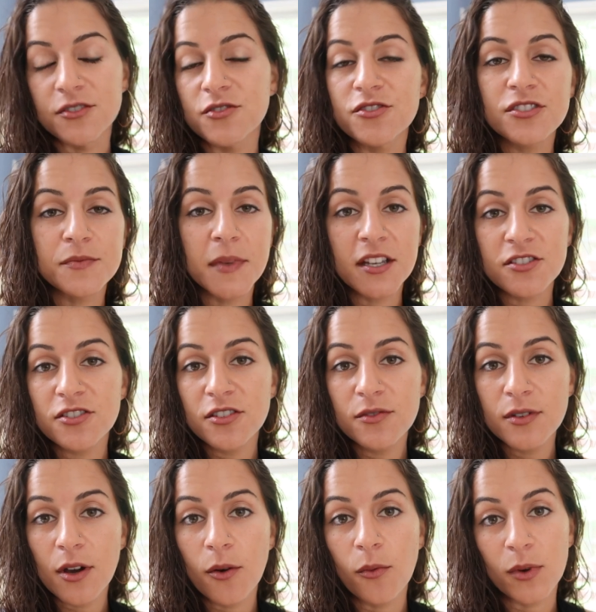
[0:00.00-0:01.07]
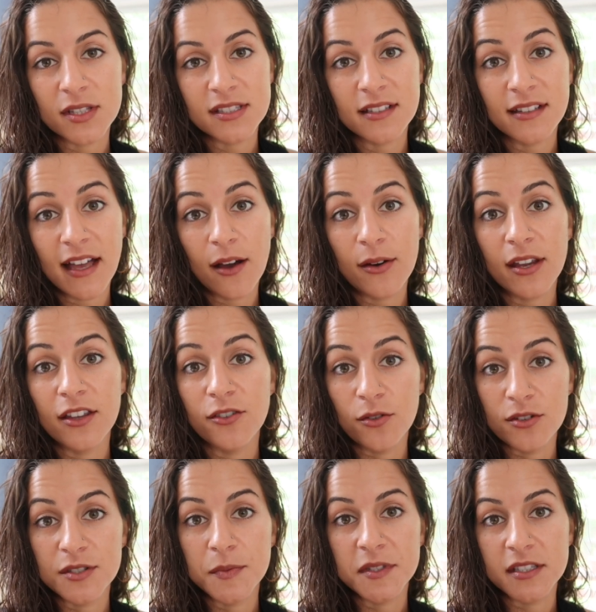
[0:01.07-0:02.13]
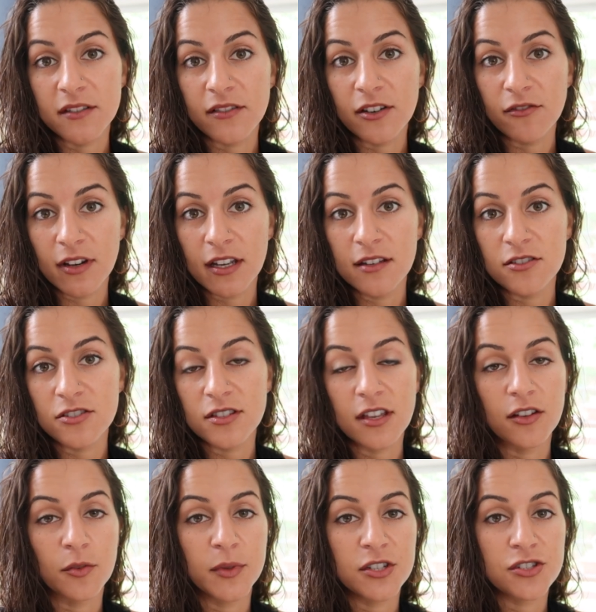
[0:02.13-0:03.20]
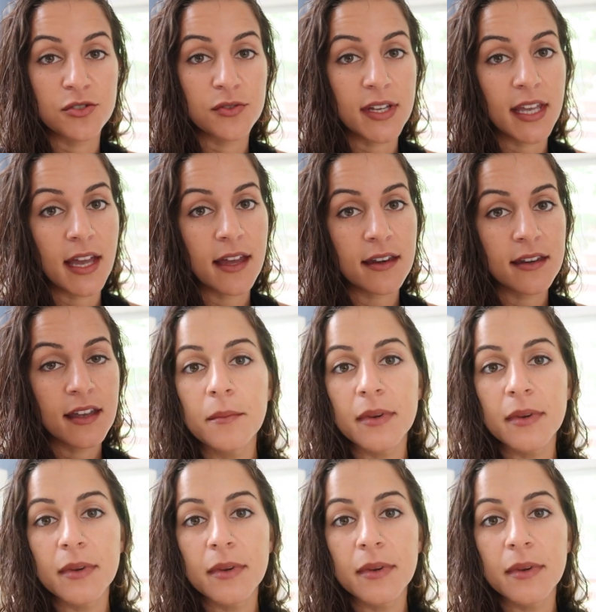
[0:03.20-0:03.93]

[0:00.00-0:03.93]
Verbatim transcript: so just make sure you know what's allowed at your specific range that you'll be shooting at.